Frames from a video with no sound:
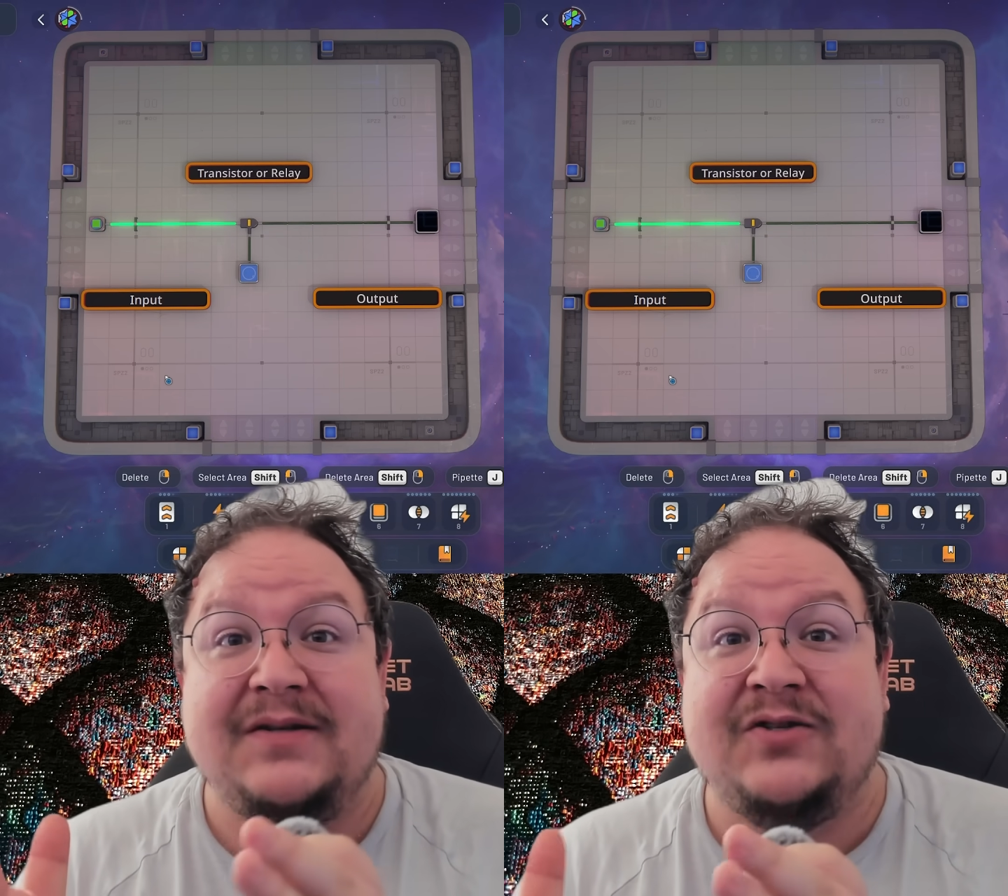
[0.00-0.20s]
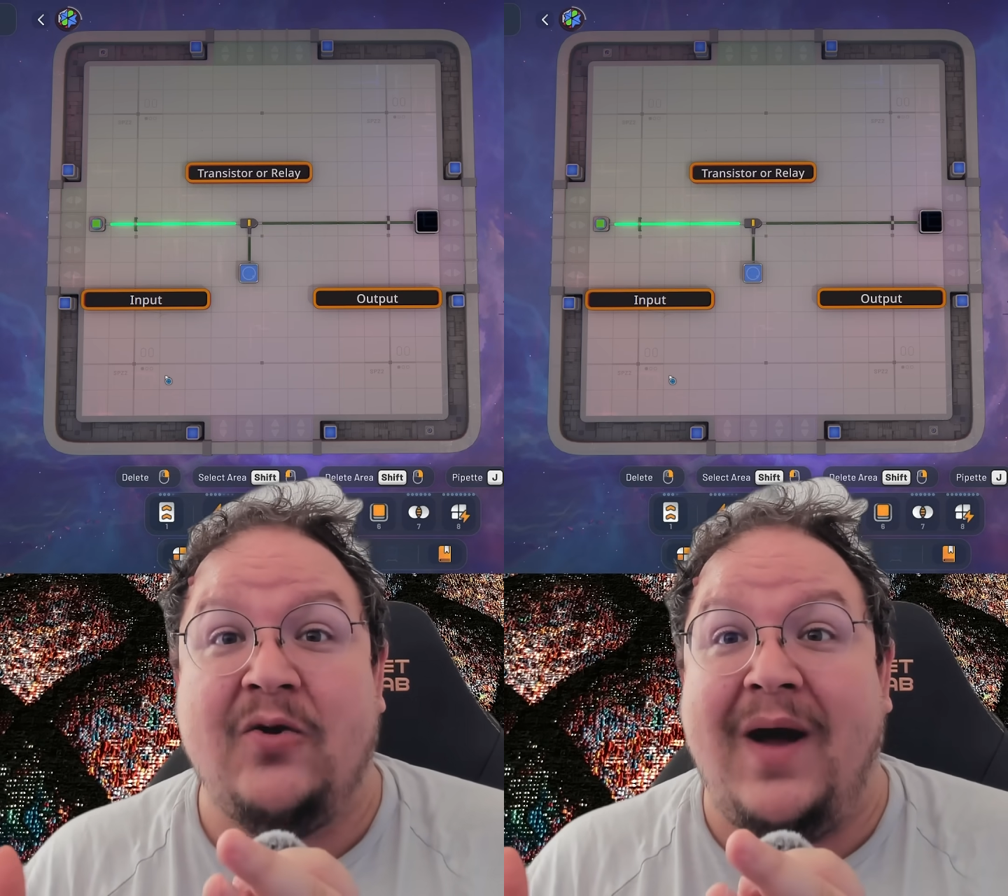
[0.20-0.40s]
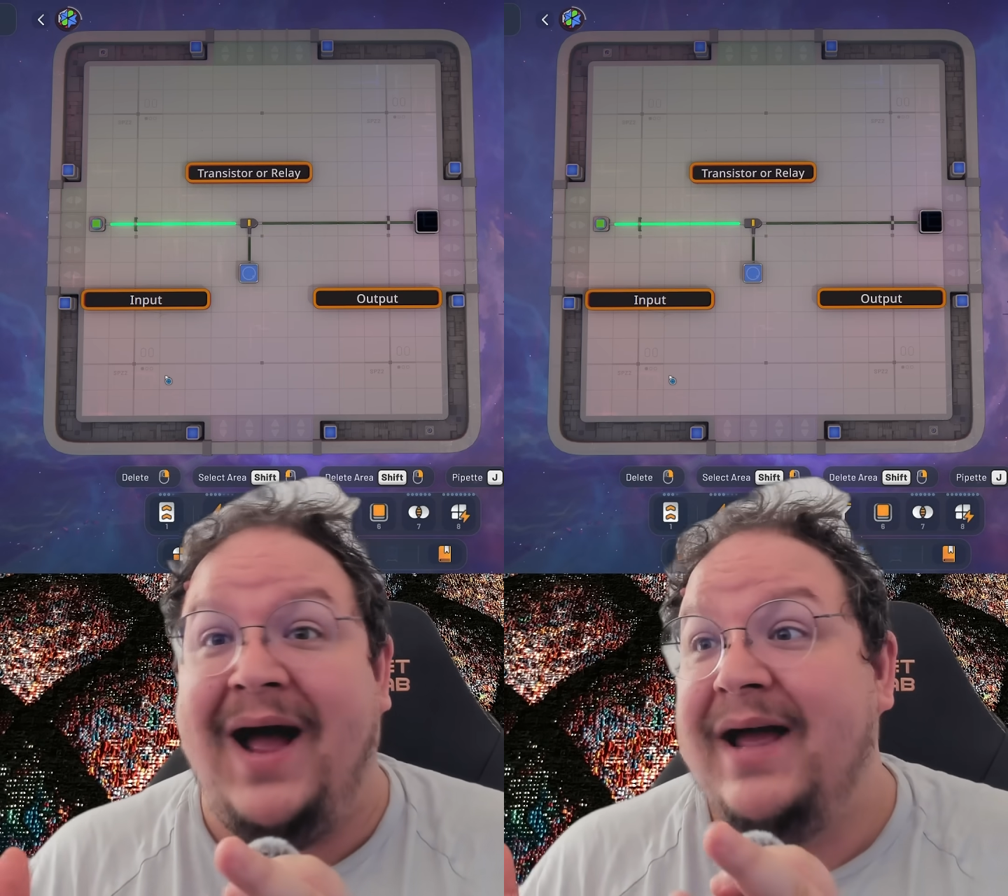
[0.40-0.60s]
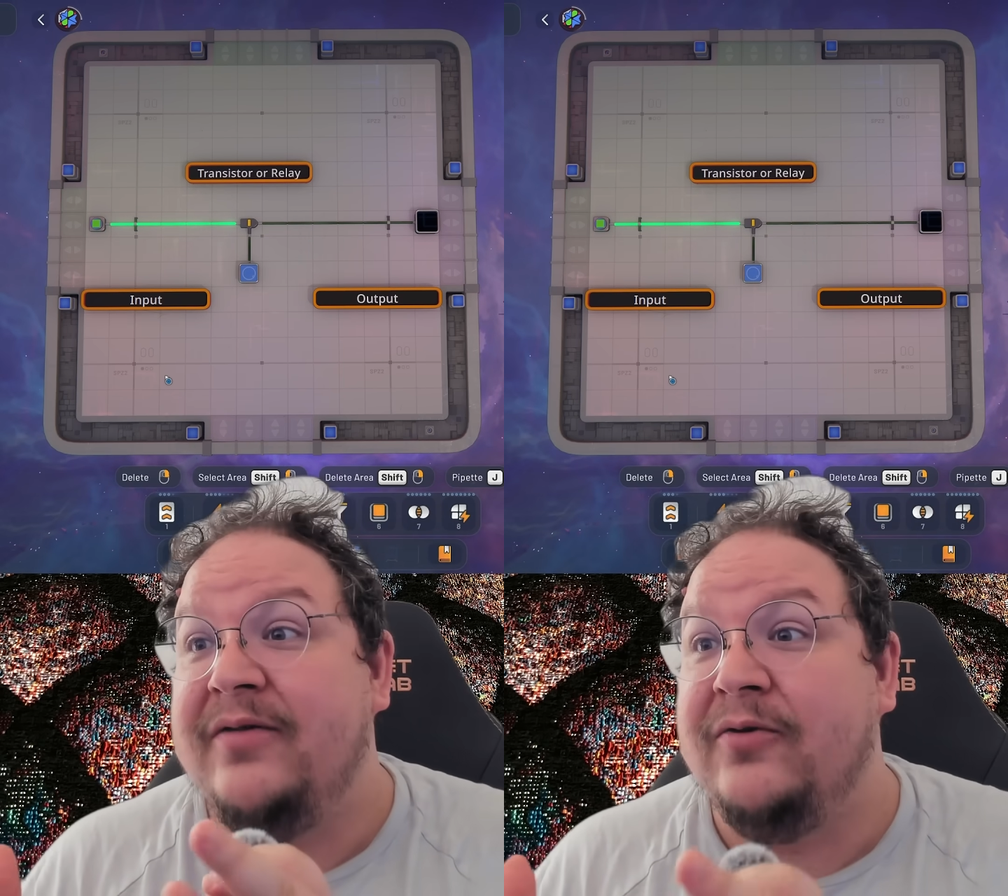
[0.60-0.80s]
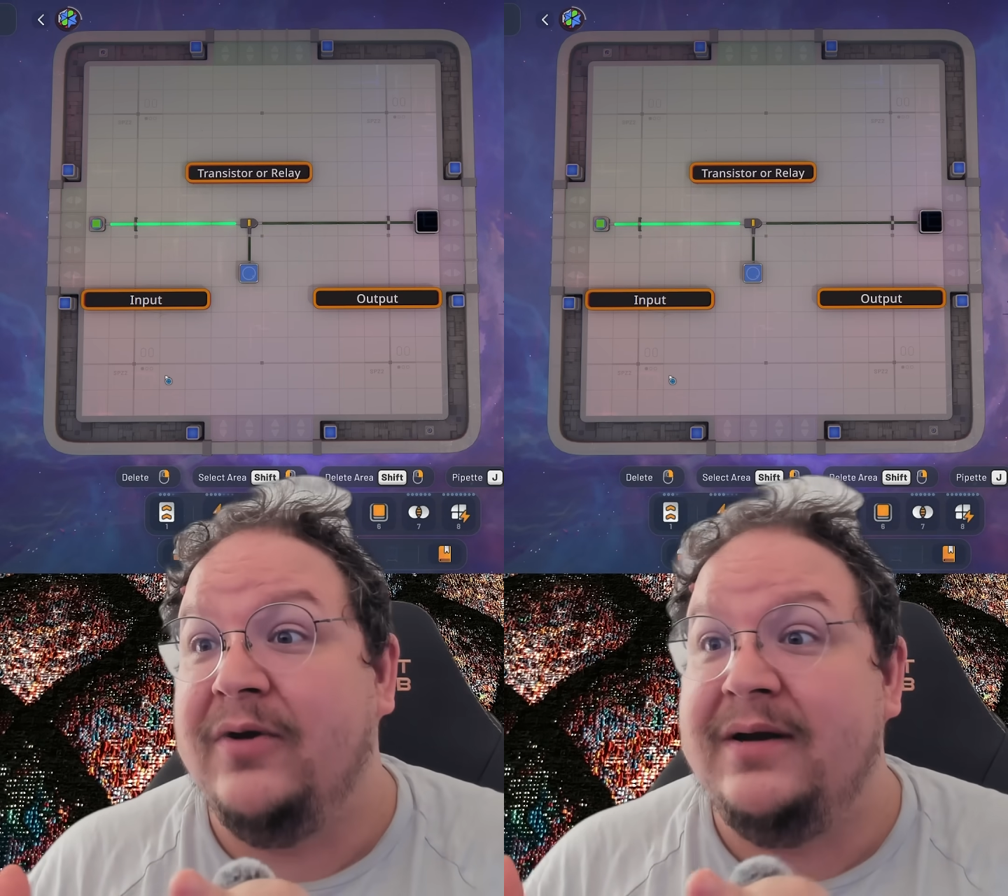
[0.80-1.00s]
so
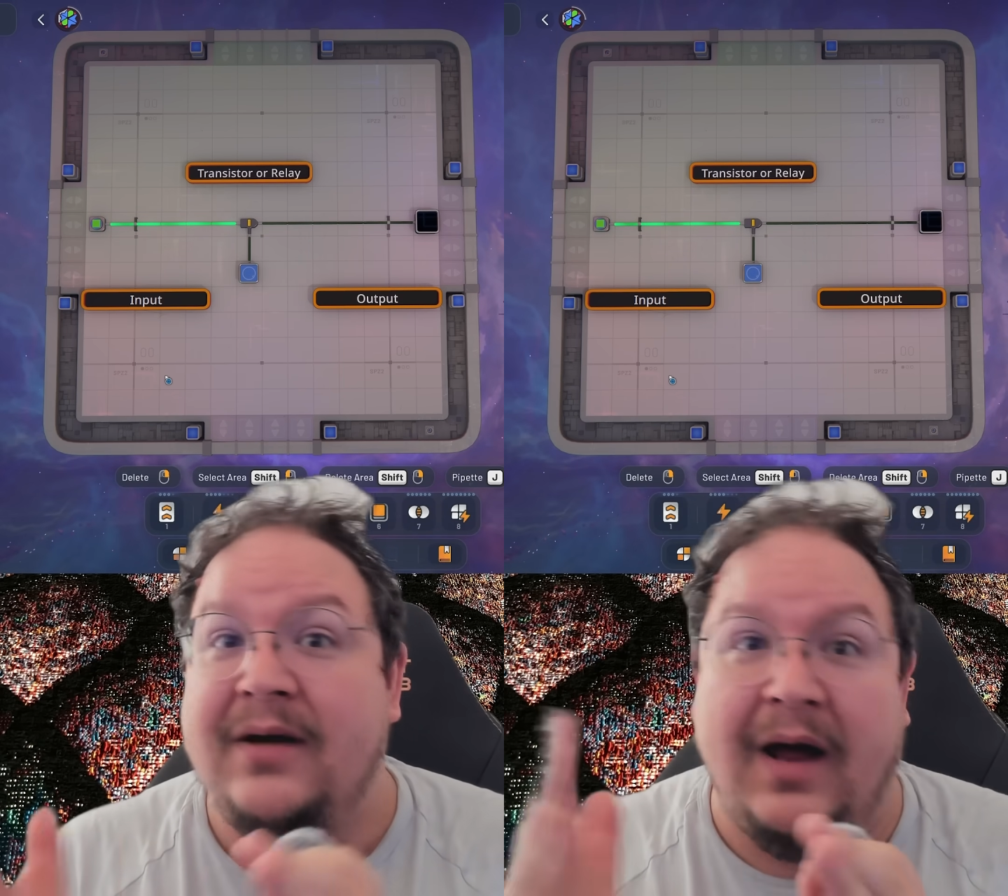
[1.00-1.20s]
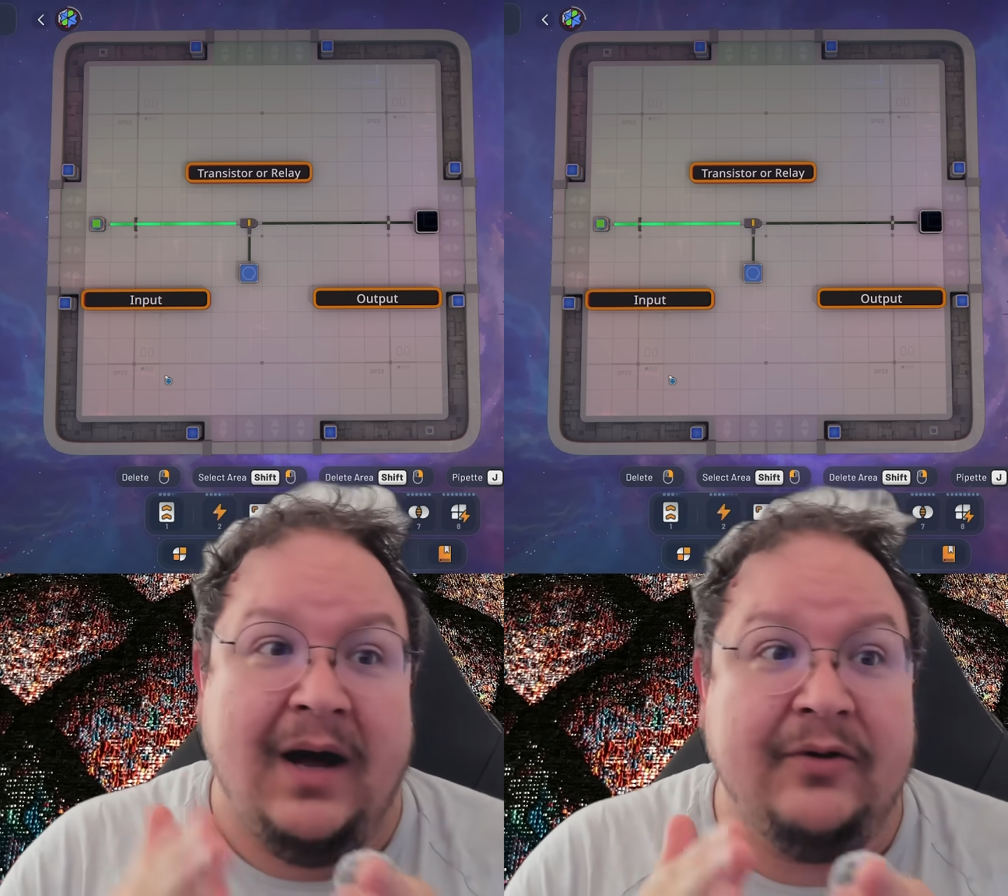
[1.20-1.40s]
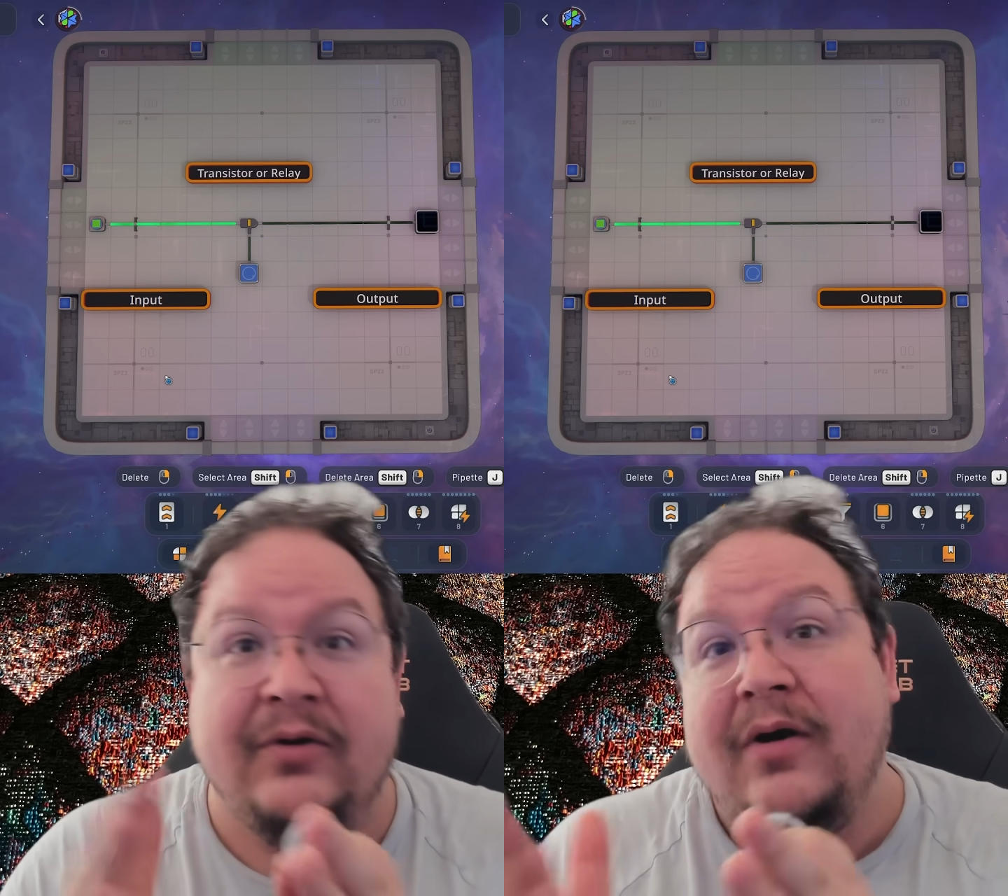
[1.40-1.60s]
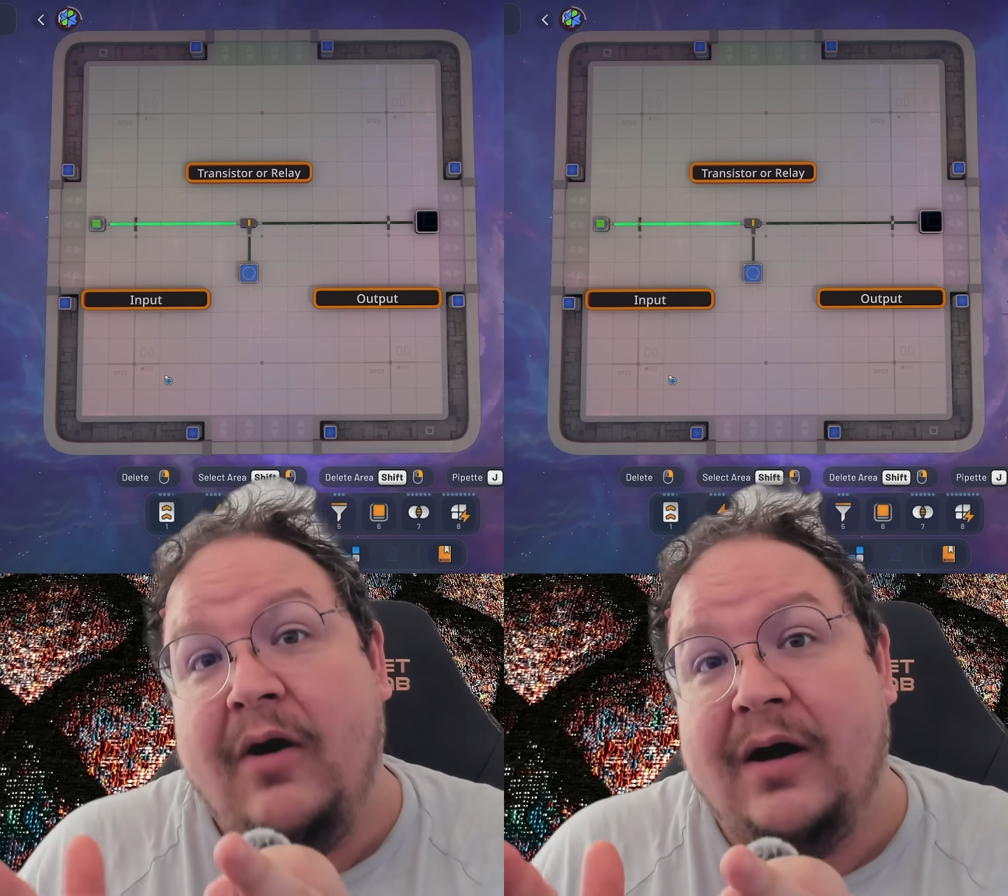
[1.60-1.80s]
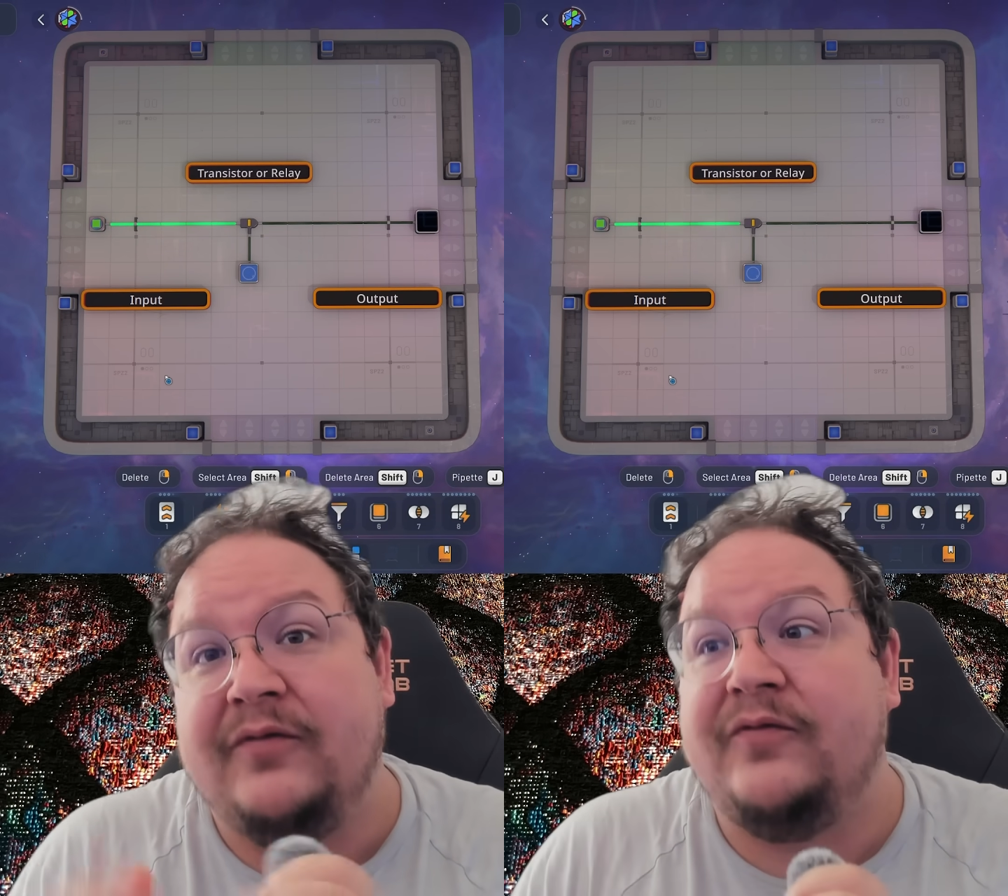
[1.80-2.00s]
either an on or an
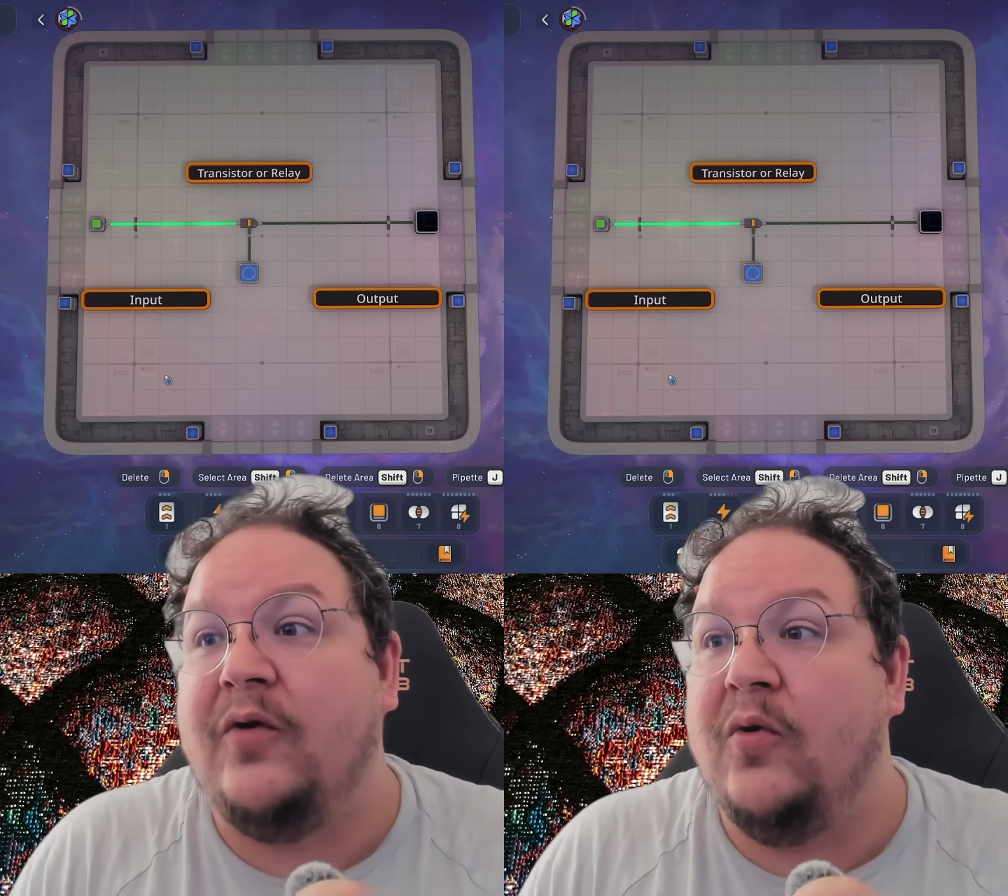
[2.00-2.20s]
off,